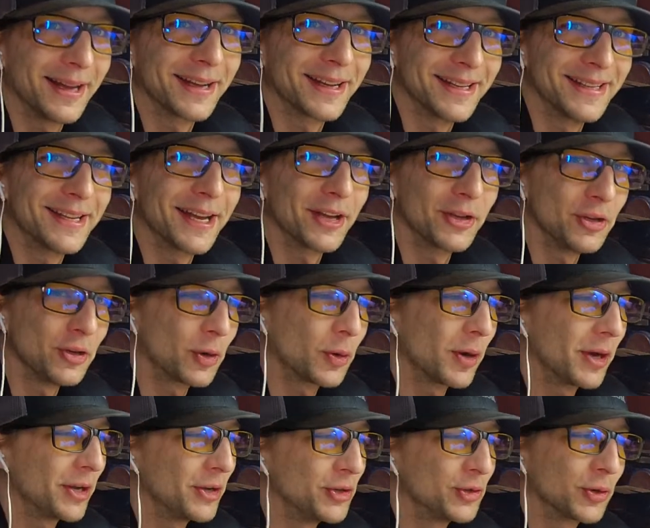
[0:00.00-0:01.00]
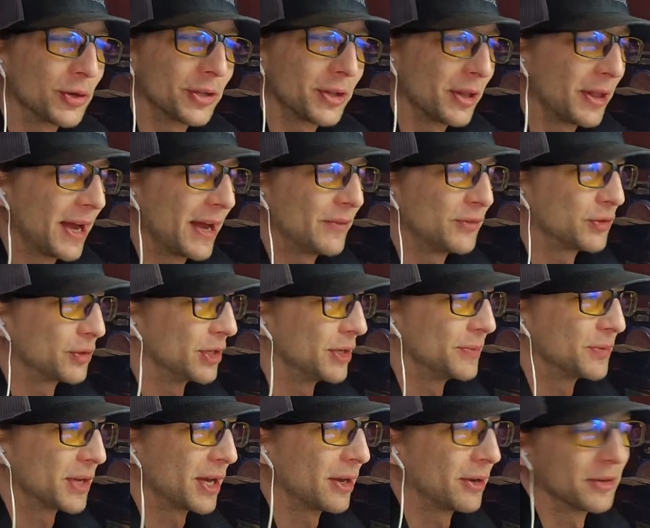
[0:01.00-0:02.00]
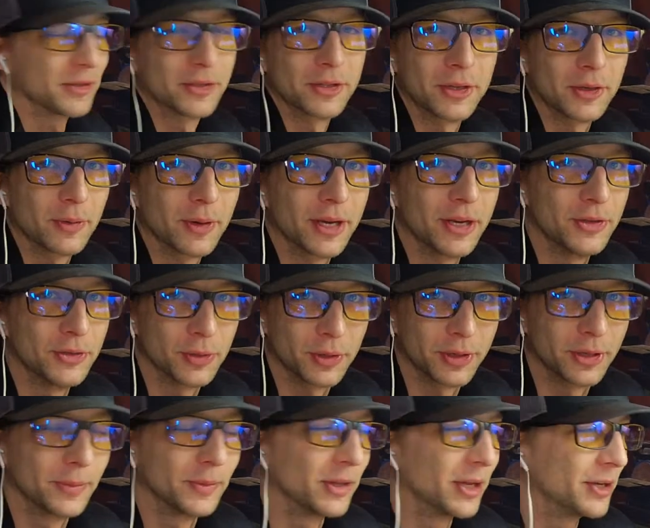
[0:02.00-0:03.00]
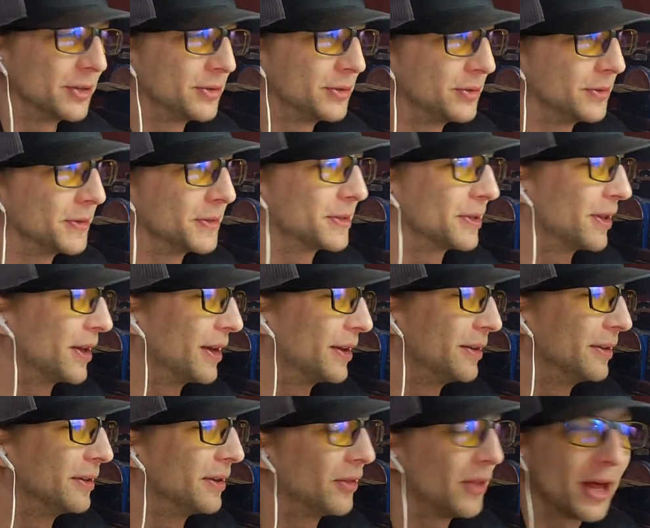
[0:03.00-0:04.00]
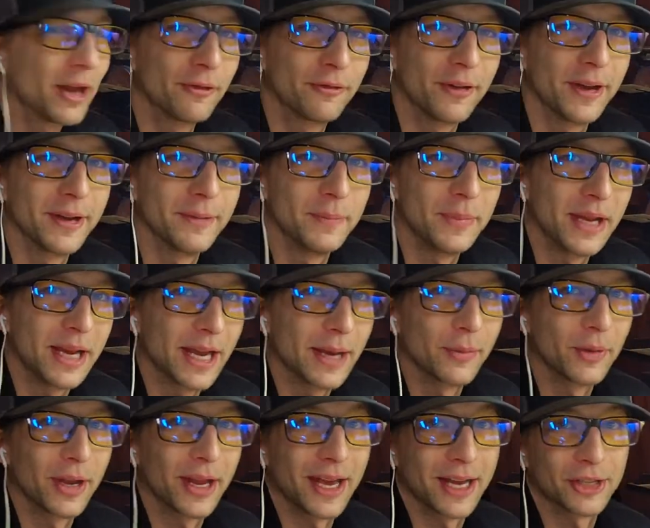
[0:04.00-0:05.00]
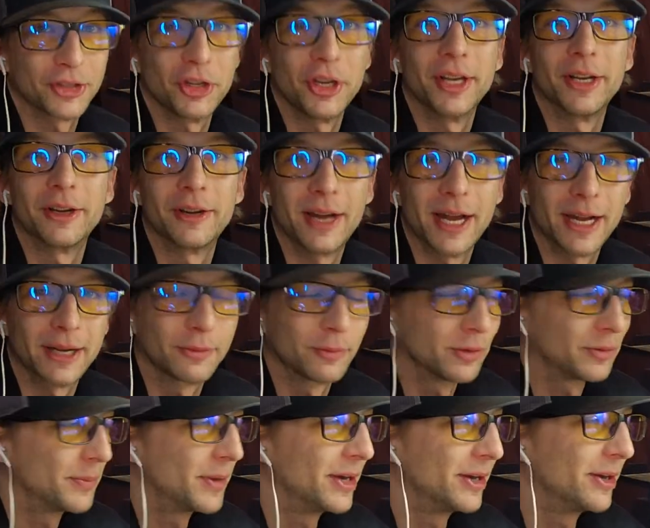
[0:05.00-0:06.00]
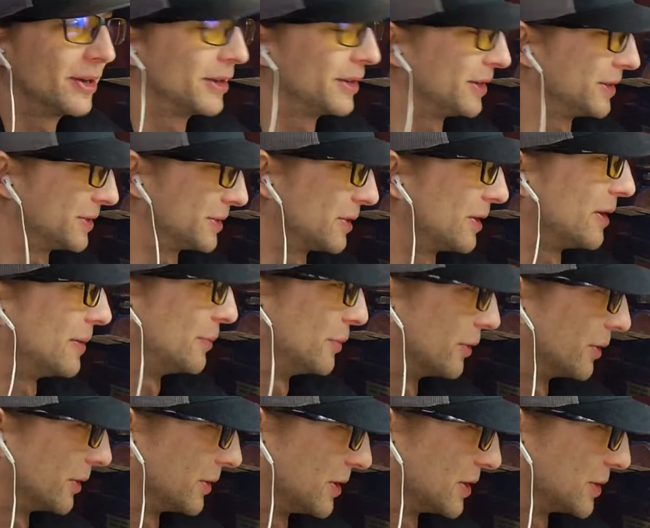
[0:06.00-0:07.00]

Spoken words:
can tell you quite enjoy the live streams. I honestly quite enjoy them a lot too. It's a lot of fun being able to actually interact with my audience a lot more at this